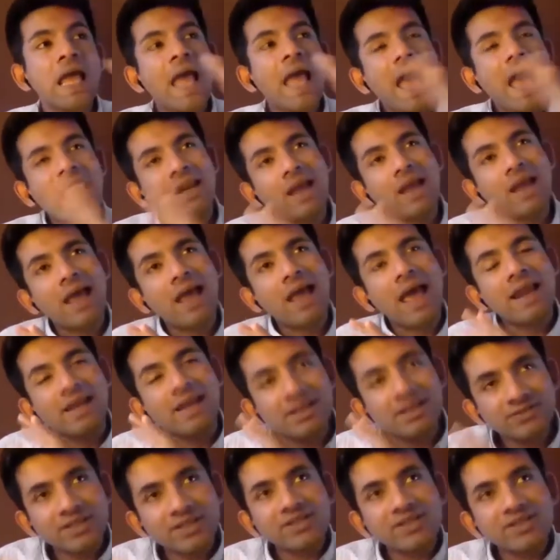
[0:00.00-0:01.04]
And
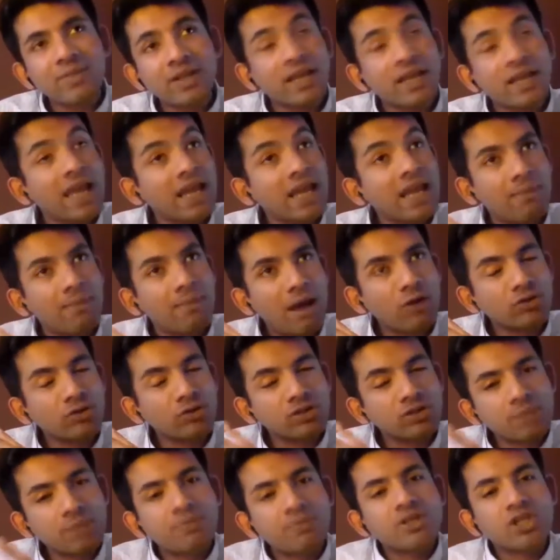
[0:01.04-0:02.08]
is there something, again, about
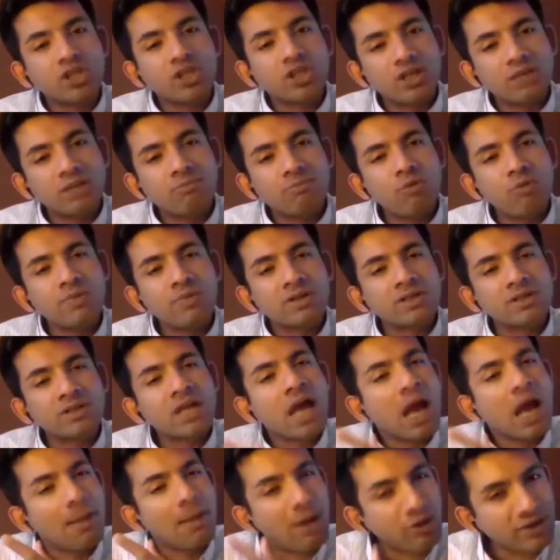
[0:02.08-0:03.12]
the particular moment,
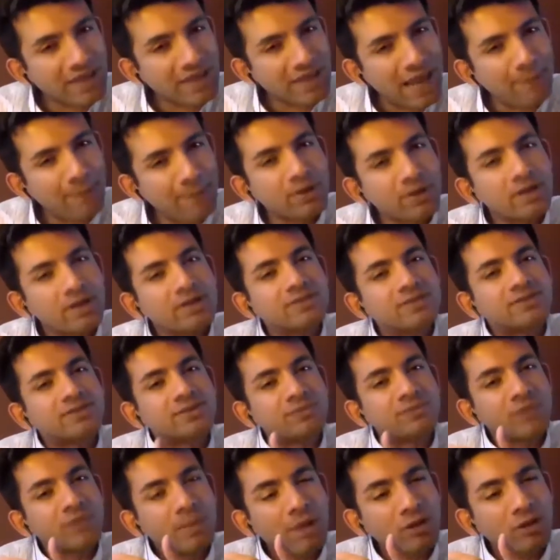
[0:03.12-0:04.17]
about
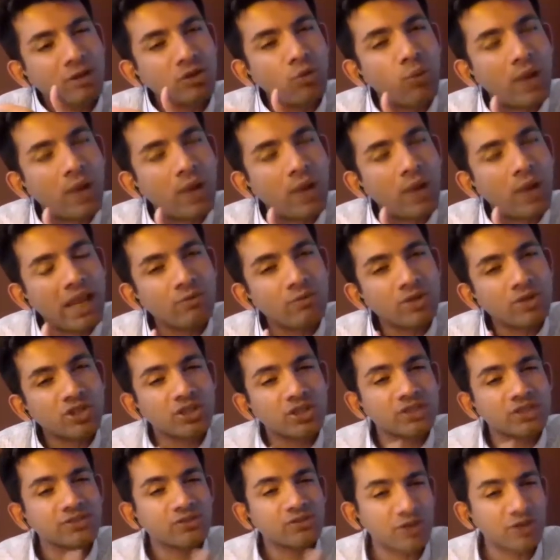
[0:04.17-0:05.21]
capitalism, about the way in which
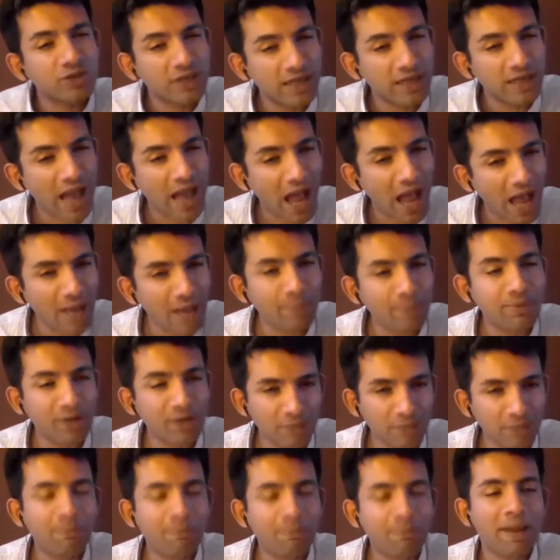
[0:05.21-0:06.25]
this really
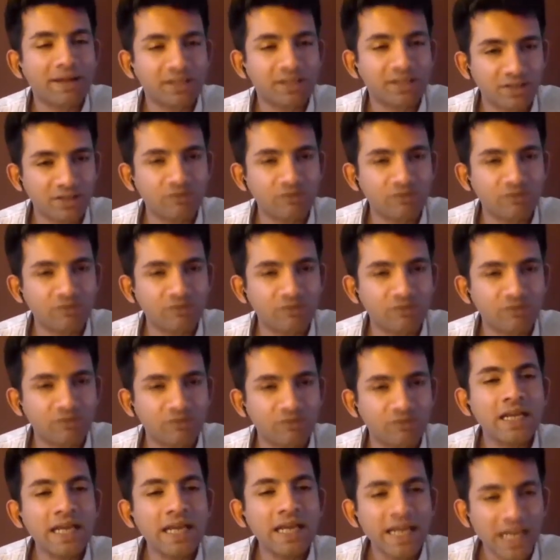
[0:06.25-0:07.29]
hyper-competitive world
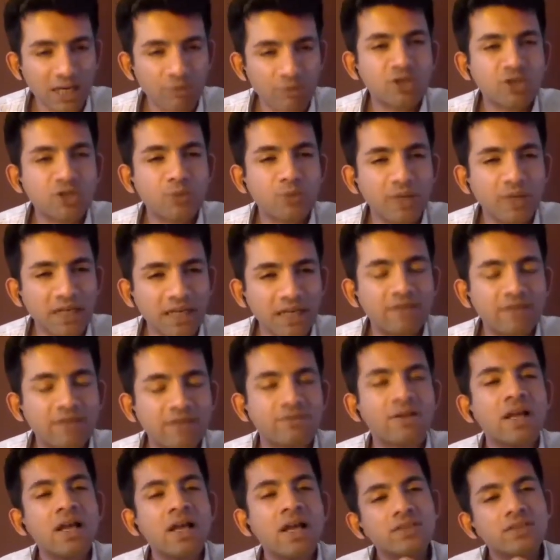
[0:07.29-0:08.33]
in which we live,
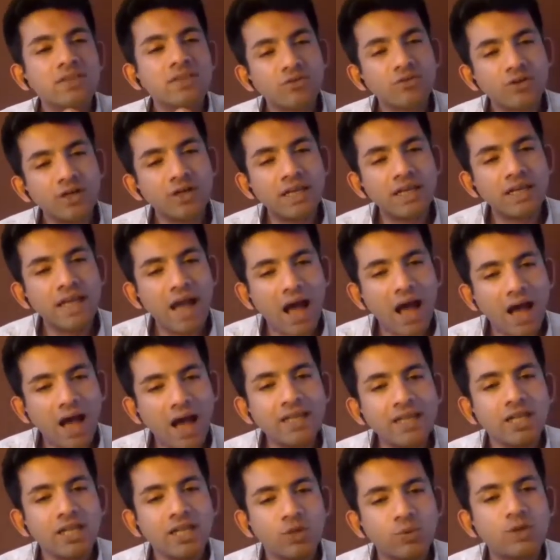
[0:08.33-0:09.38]
the really
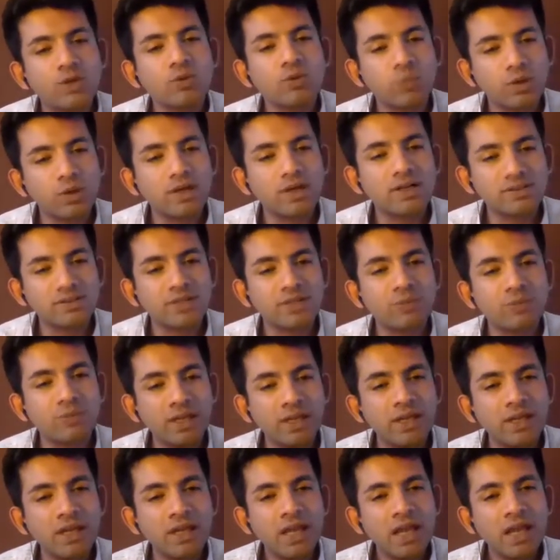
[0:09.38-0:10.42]
unequal world that
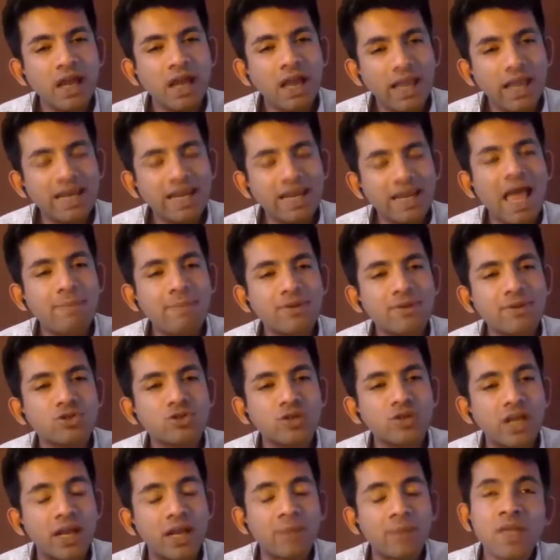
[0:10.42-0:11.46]
we inhabit
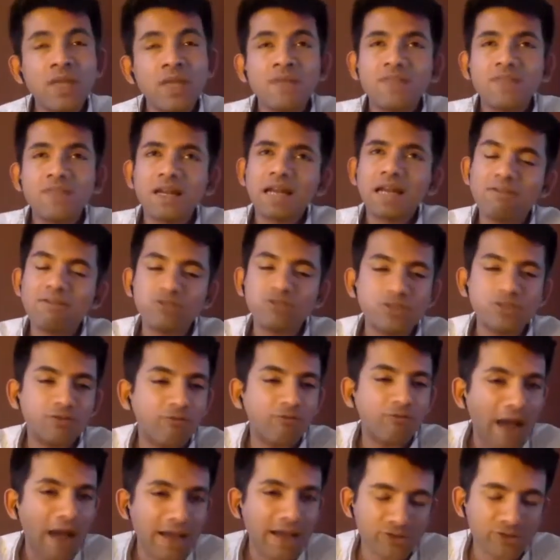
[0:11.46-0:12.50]
today, that levels of
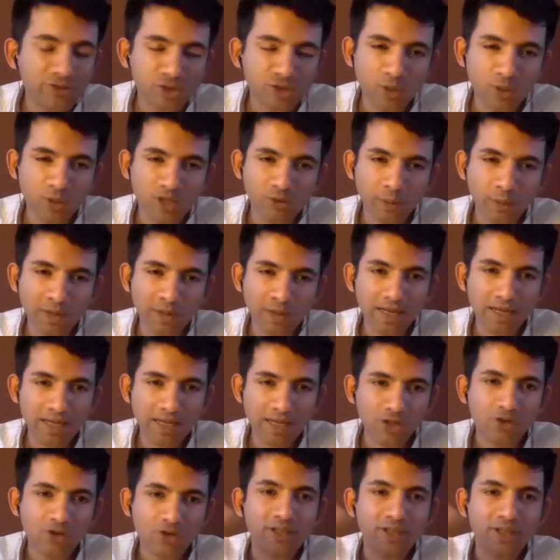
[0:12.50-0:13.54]
violence towards women are
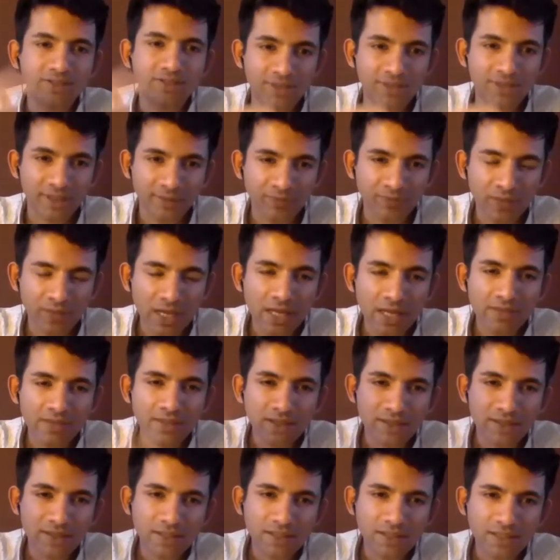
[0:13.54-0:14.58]
increasing,
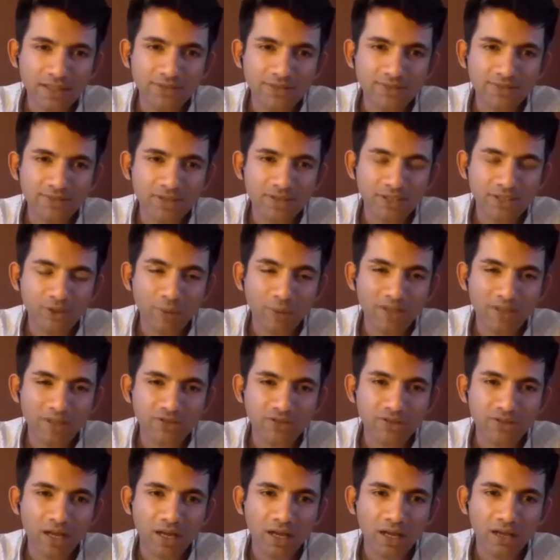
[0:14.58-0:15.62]
that these
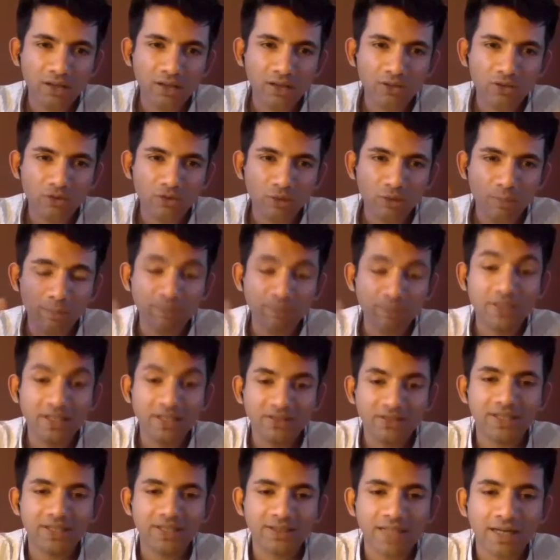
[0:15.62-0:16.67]
questions are,
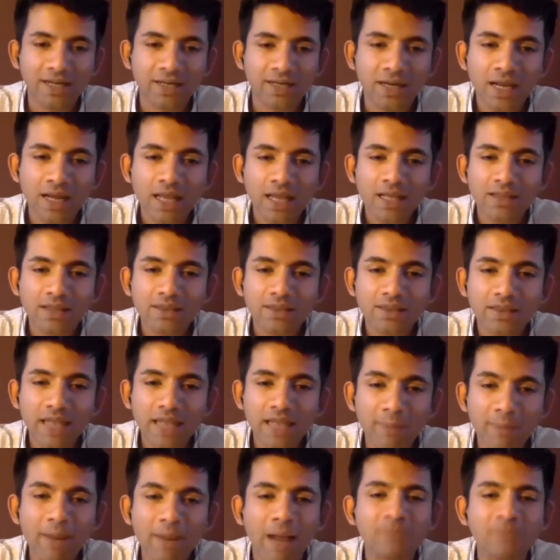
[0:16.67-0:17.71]
that
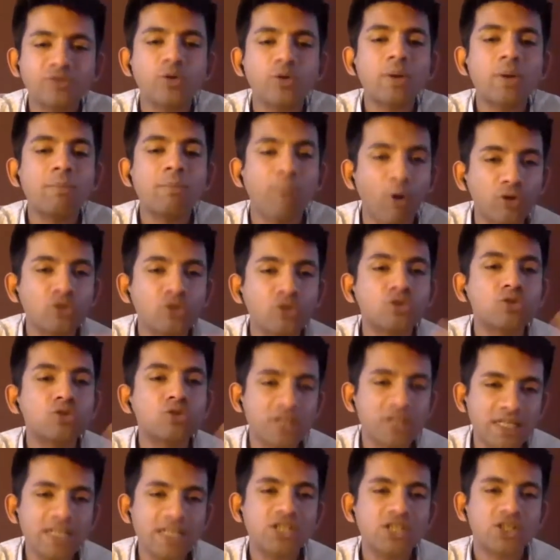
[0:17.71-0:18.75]
it becomes so important to
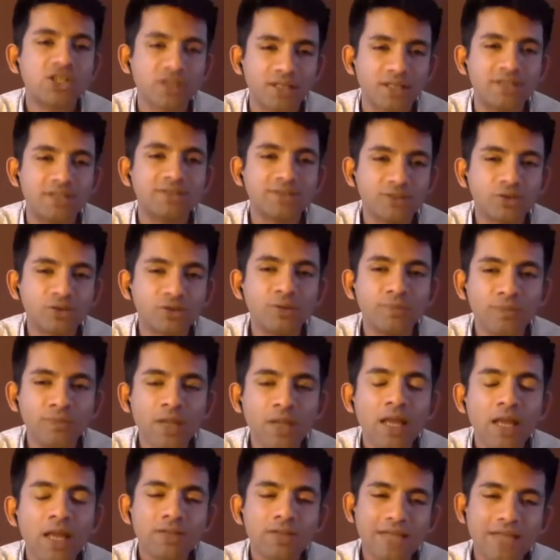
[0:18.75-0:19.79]
teach this, you know?
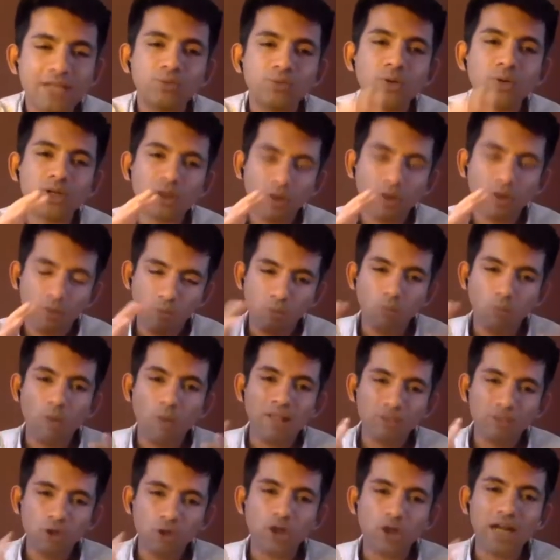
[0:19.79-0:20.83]
That's what
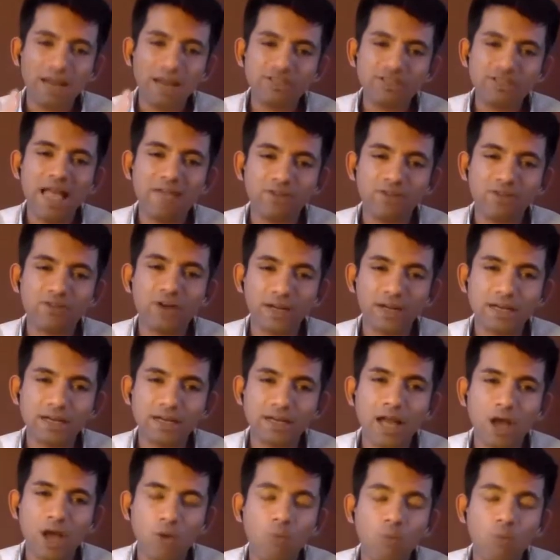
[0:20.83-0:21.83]
one thought I was having right now.